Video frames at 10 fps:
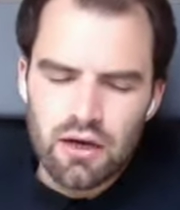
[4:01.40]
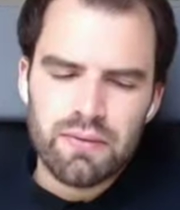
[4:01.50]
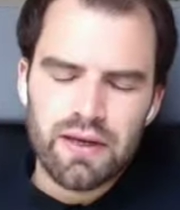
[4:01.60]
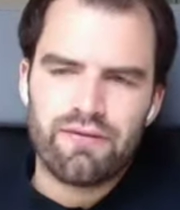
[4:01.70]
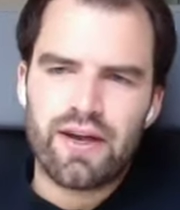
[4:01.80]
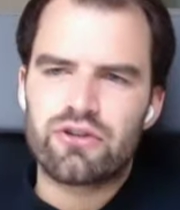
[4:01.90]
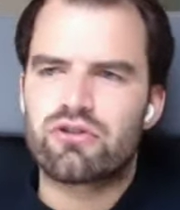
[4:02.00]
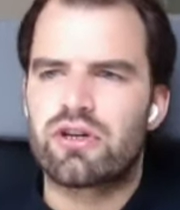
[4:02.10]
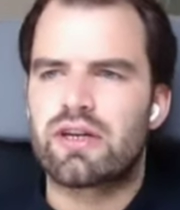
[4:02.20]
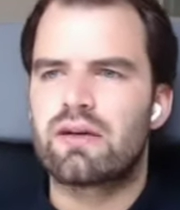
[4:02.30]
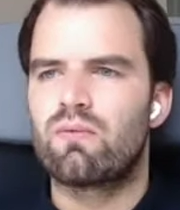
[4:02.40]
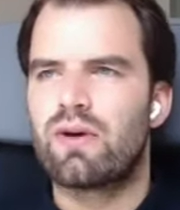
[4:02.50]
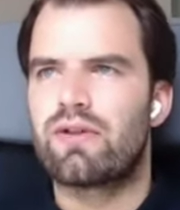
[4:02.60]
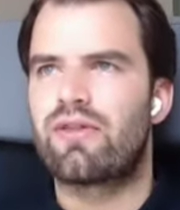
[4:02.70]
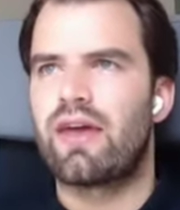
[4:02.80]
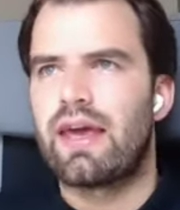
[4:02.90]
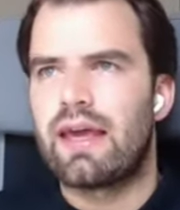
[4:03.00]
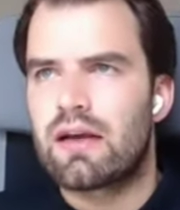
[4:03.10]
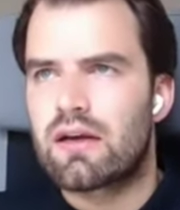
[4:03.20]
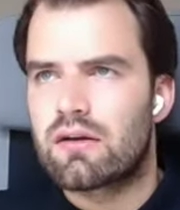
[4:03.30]
cloud manufacturing with
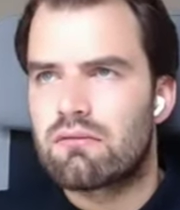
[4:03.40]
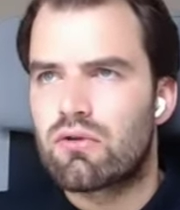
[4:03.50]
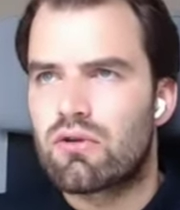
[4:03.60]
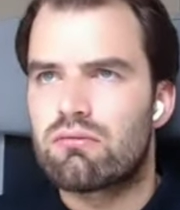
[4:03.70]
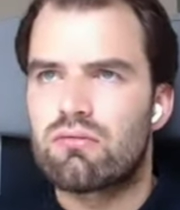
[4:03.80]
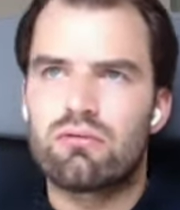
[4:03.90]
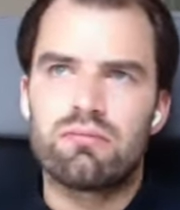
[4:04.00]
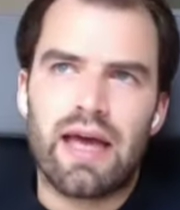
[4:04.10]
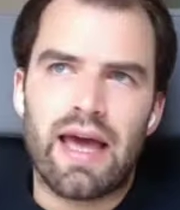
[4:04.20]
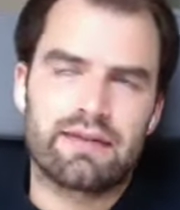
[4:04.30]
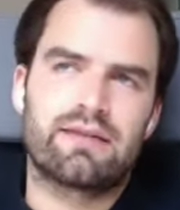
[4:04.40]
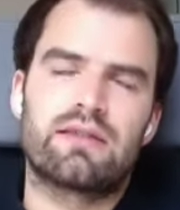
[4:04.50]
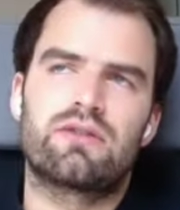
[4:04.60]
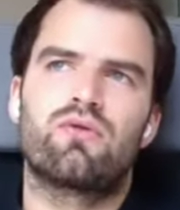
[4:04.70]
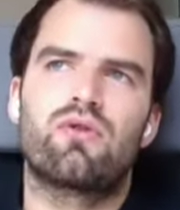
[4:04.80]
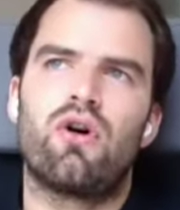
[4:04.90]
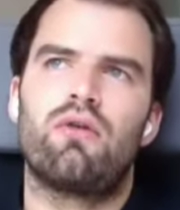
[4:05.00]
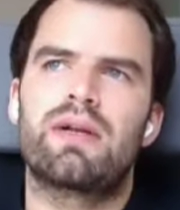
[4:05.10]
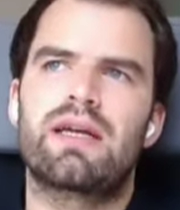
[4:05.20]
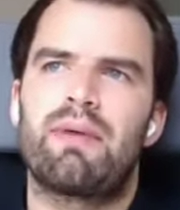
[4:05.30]
a access to
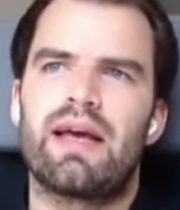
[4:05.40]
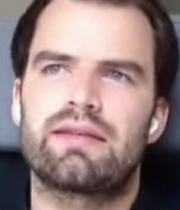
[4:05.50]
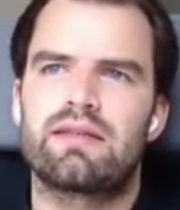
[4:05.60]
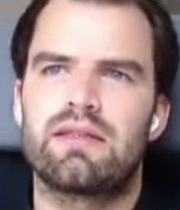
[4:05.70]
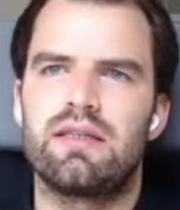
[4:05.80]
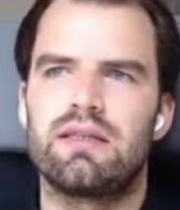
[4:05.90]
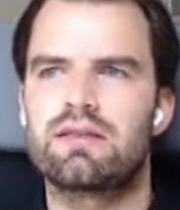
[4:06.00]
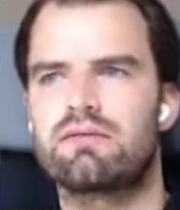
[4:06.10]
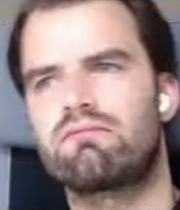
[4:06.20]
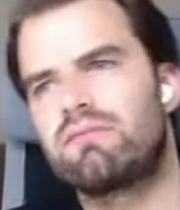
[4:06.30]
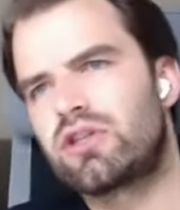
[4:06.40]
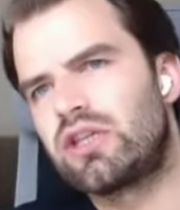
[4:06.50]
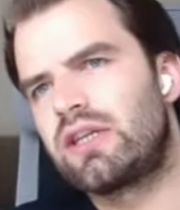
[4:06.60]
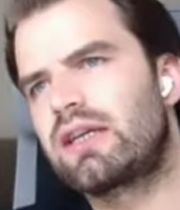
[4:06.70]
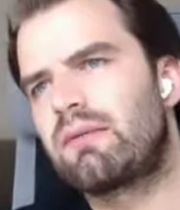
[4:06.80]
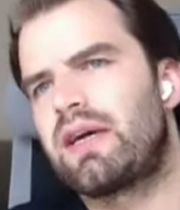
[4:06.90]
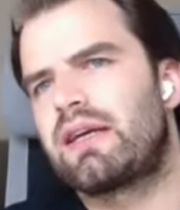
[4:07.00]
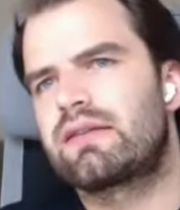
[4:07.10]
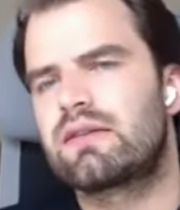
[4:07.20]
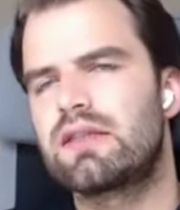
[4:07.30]
global capacities machining
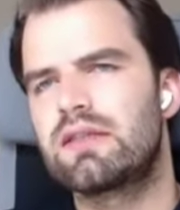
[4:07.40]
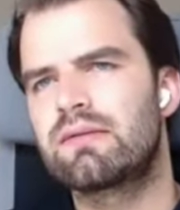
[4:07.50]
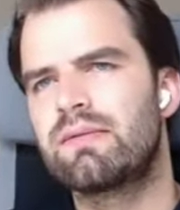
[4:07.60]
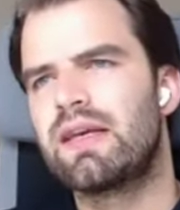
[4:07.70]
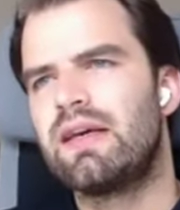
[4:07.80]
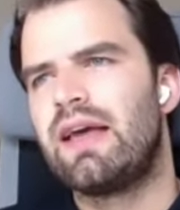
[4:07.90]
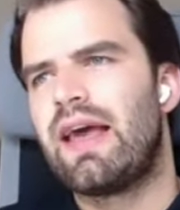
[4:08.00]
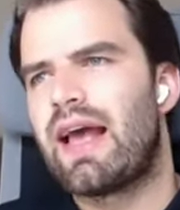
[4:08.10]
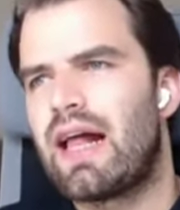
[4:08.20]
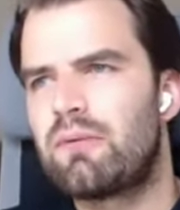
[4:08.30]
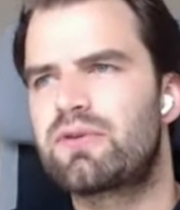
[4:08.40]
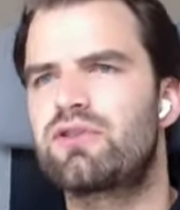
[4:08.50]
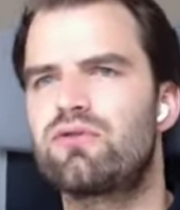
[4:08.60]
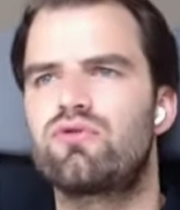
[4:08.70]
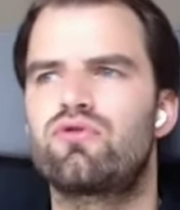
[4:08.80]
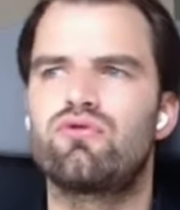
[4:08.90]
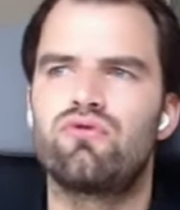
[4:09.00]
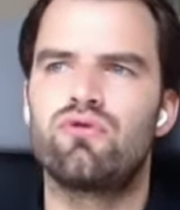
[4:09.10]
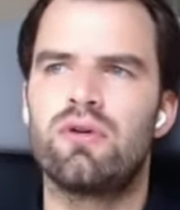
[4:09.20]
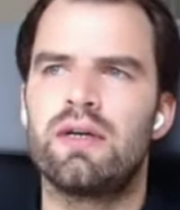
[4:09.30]
capacities helps you
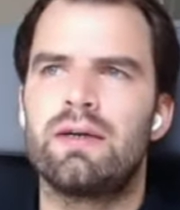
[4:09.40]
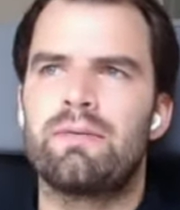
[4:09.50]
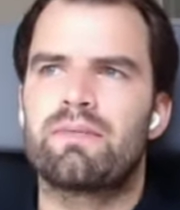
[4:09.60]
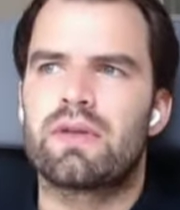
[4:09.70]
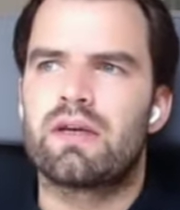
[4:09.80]
to